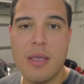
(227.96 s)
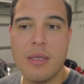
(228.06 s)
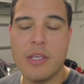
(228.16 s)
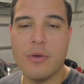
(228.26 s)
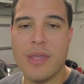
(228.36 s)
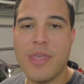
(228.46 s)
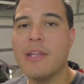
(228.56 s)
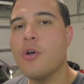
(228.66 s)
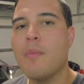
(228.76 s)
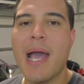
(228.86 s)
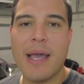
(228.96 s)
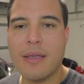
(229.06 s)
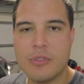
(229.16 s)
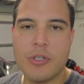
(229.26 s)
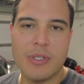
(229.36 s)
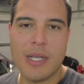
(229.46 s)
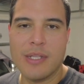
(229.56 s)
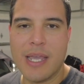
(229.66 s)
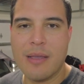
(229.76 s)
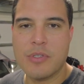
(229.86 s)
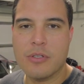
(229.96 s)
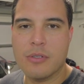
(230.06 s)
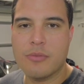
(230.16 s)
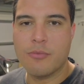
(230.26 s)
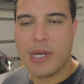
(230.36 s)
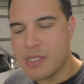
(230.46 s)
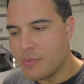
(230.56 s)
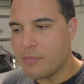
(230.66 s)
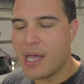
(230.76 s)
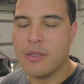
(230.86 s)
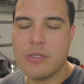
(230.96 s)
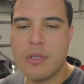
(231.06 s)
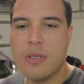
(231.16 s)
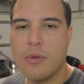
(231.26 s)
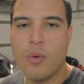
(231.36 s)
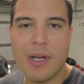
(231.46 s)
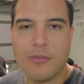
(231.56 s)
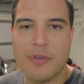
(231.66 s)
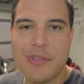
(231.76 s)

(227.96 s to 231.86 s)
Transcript: you know, and then go back, turn down the amps or raise up the balance, whatever.